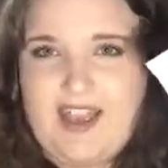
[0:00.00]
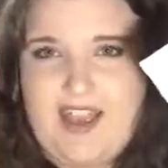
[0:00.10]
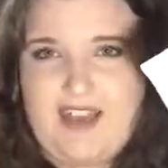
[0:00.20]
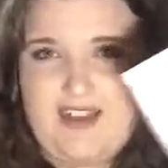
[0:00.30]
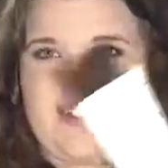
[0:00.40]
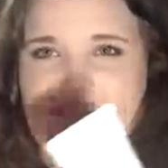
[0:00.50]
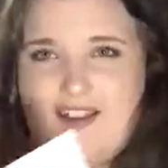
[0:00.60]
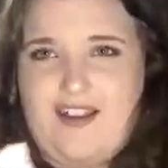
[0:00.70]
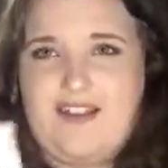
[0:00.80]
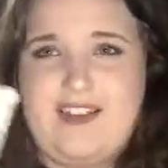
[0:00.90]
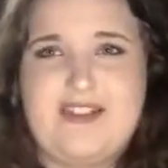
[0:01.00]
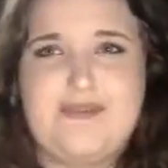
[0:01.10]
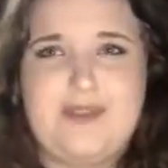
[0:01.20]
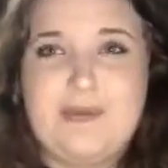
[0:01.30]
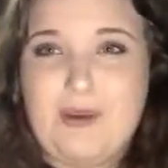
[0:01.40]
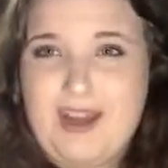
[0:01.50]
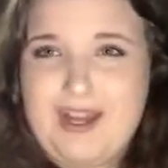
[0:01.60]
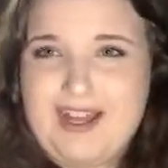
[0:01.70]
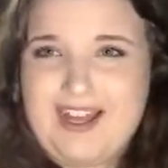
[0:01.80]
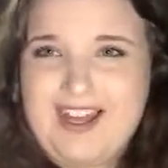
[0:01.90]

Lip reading: and that's really bright.